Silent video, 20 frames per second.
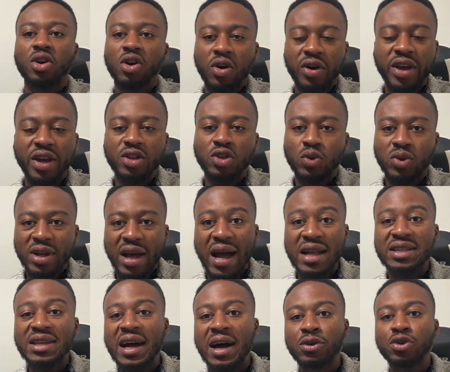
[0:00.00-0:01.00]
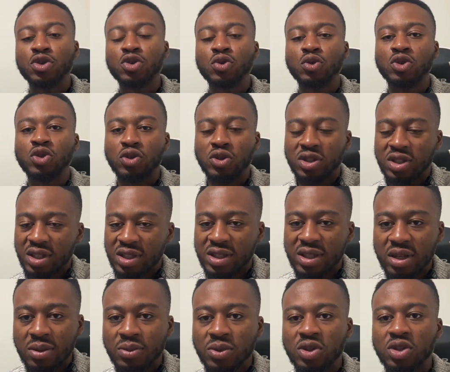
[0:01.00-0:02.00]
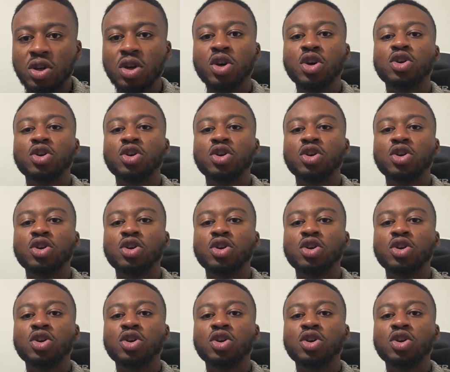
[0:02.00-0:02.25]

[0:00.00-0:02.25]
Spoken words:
Okay, so that's how you use your systems.